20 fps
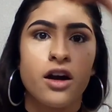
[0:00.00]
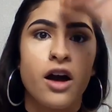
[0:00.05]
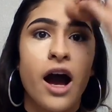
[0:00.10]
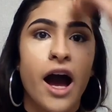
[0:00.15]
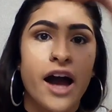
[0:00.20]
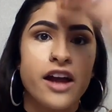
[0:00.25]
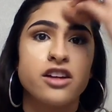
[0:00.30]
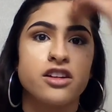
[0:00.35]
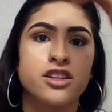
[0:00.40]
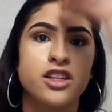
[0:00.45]

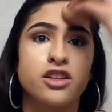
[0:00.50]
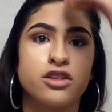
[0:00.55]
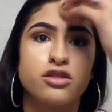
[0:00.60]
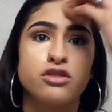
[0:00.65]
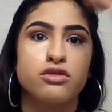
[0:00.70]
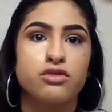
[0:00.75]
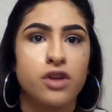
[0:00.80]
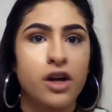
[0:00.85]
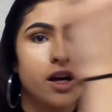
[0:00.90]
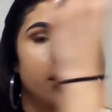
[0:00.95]
higher than the
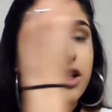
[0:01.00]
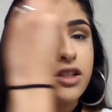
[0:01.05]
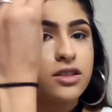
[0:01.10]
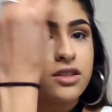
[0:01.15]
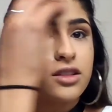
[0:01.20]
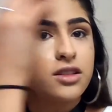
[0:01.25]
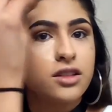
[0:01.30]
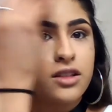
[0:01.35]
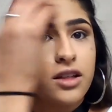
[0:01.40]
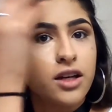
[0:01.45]

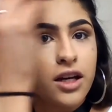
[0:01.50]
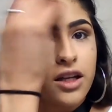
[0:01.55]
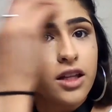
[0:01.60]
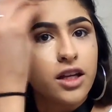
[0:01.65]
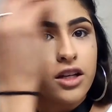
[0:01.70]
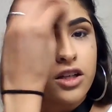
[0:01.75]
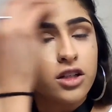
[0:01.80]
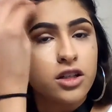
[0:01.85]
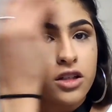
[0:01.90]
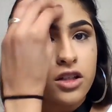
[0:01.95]
rest. I
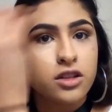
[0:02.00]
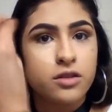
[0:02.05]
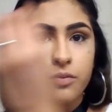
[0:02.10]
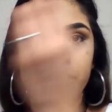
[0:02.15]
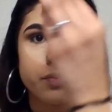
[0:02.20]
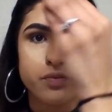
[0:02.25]
like her.